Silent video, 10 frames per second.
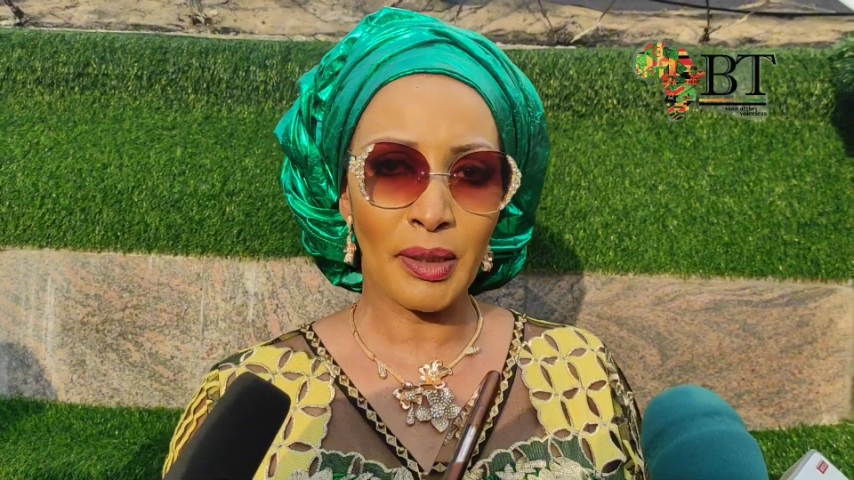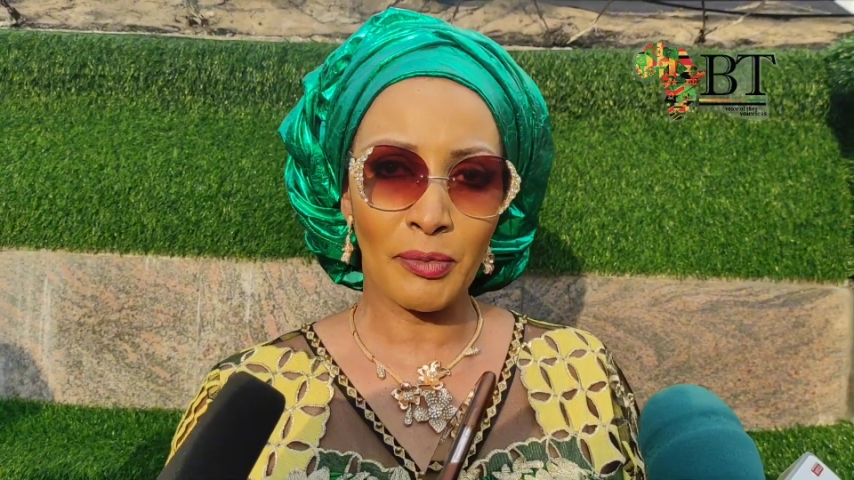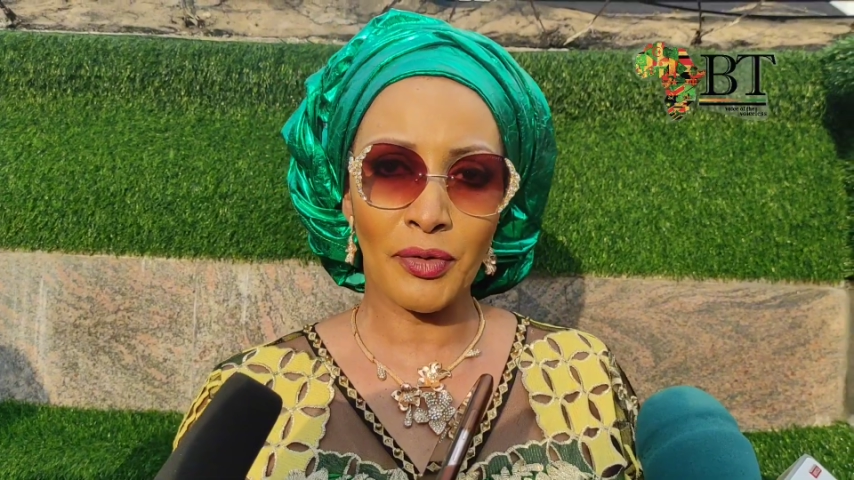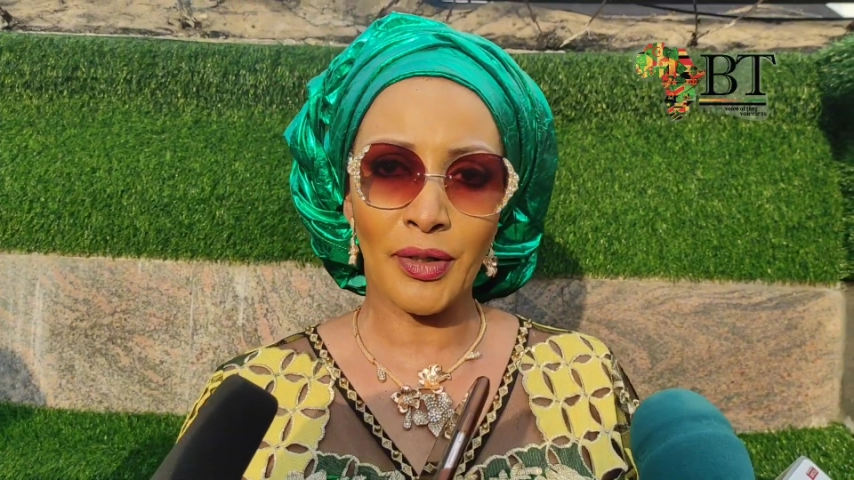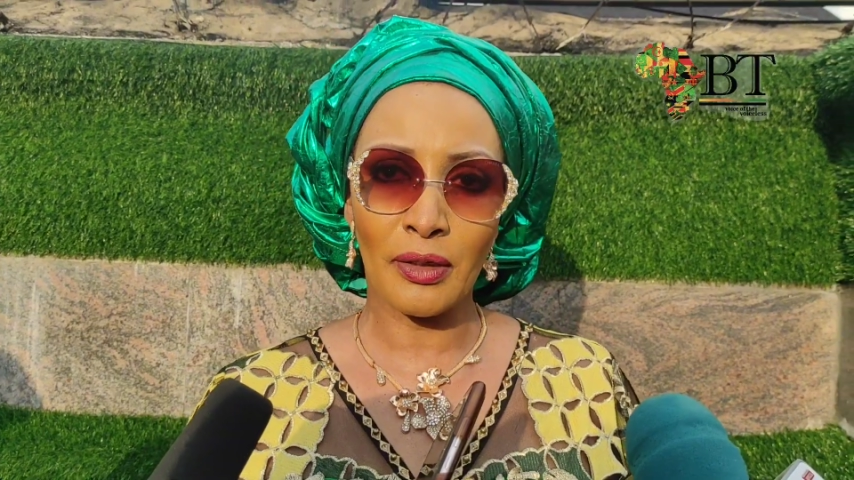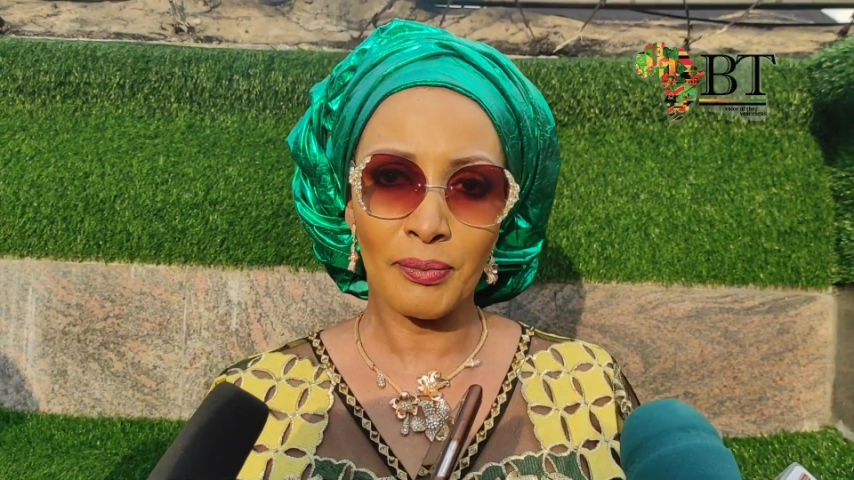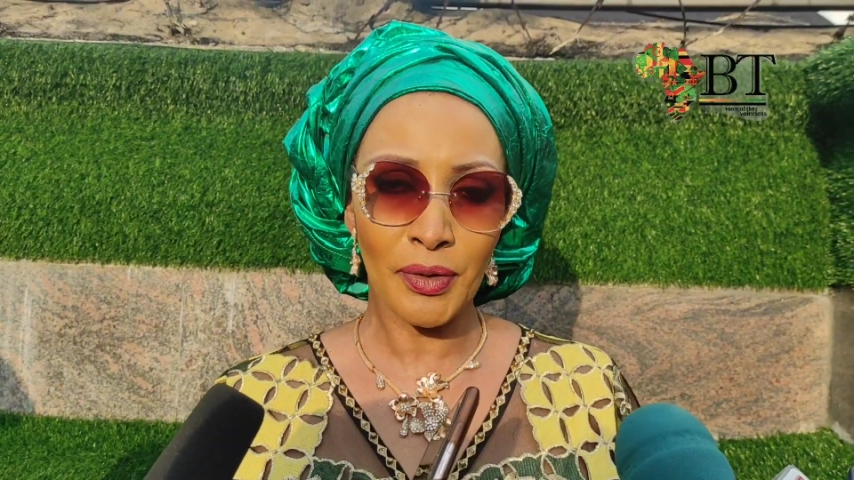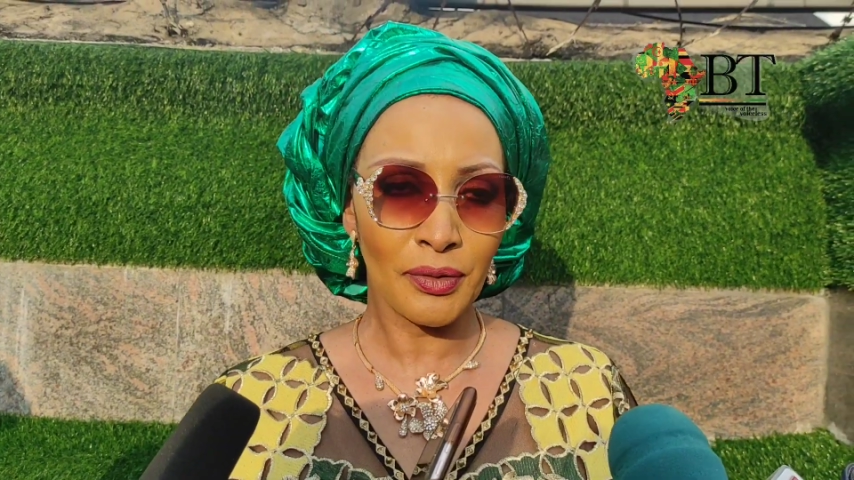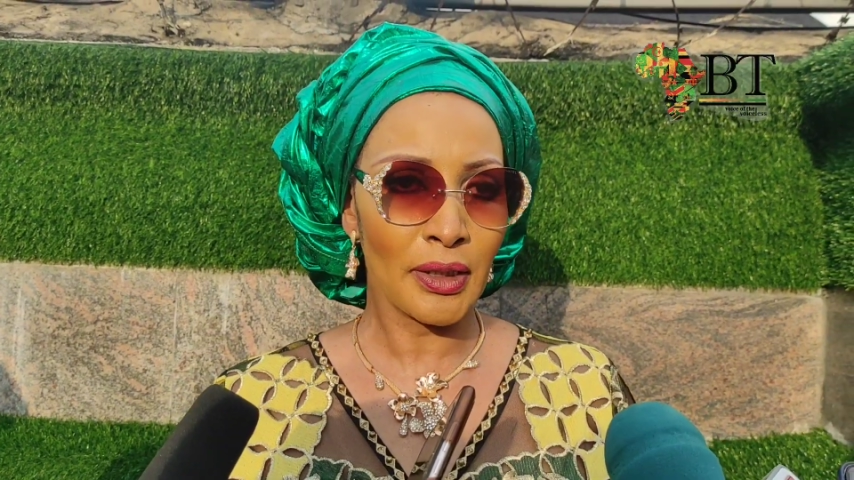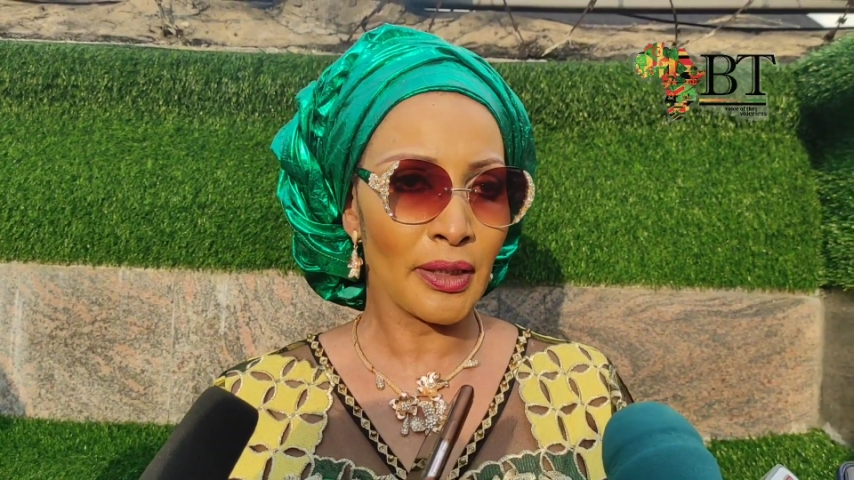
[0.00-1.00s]
Memorial
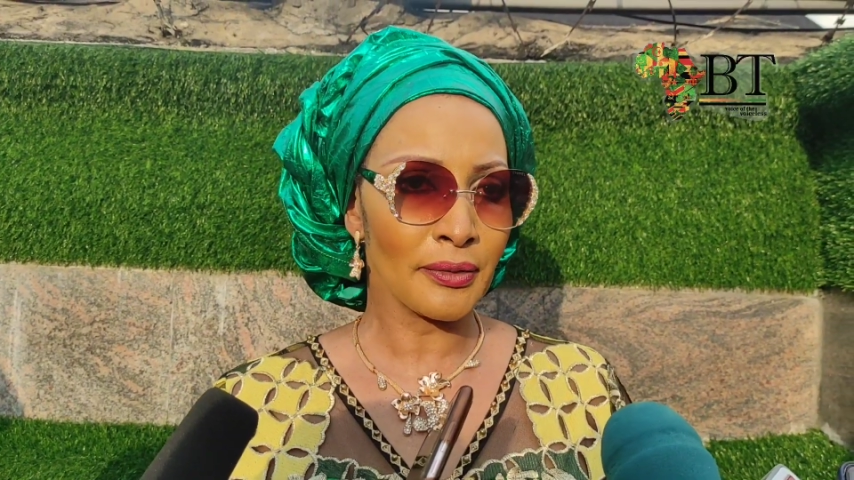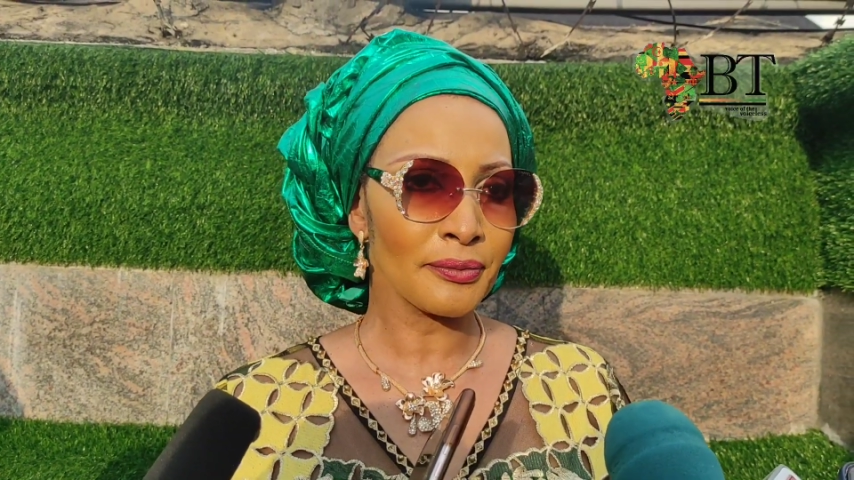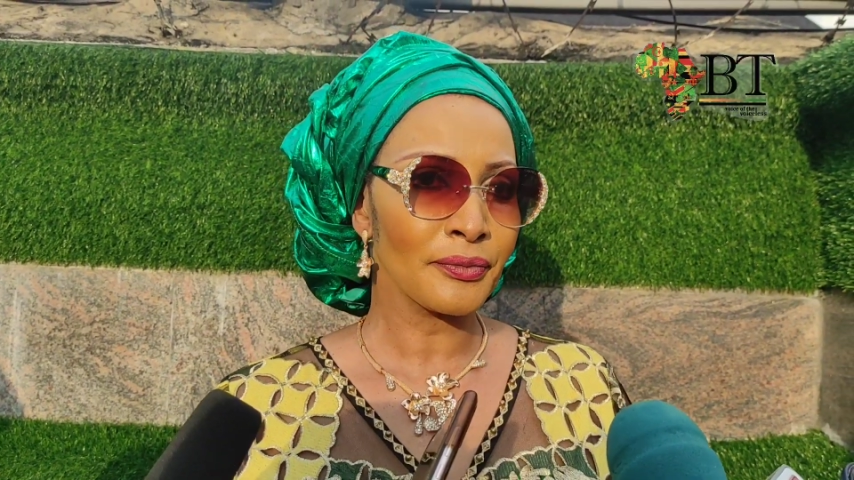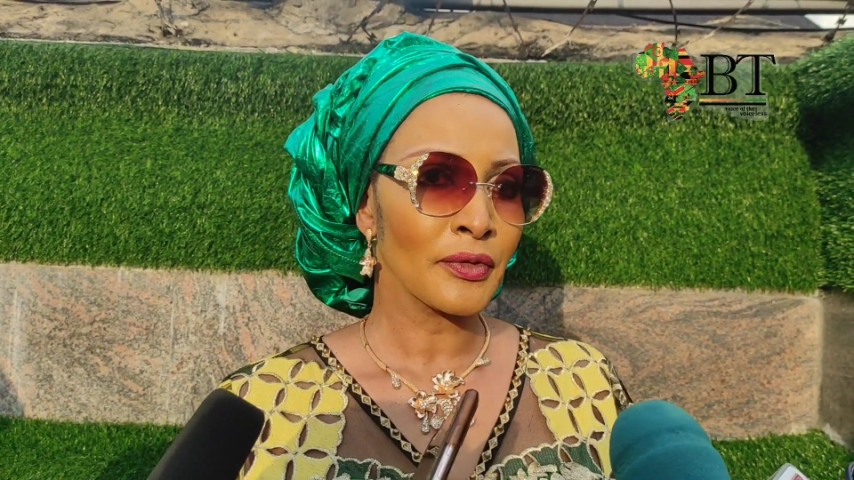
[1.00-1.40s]
Building